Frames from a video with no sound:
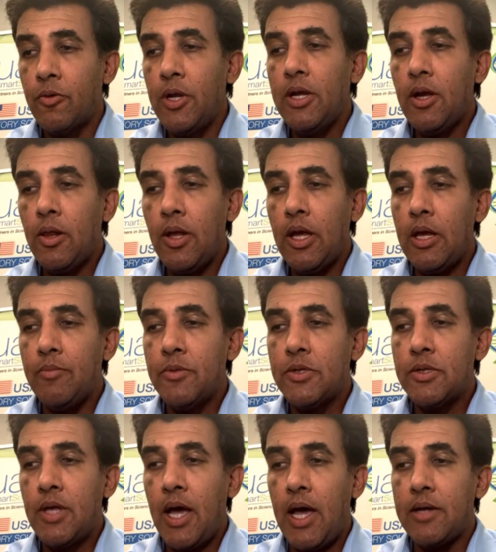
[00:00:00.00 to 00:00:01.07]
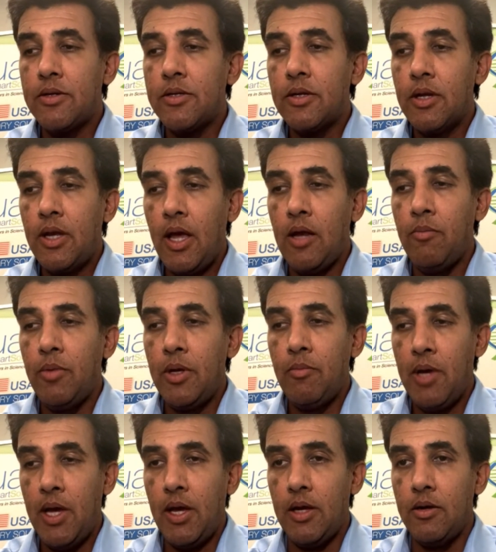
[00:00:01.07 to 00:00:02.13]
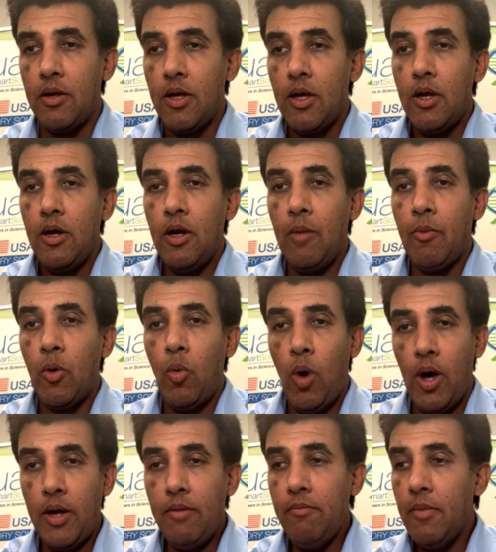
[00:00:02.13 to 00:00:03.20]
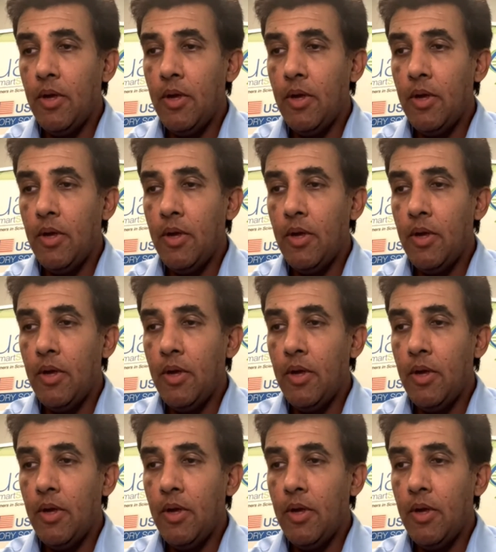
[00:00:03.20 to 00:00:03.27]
claims that can be made. Number one,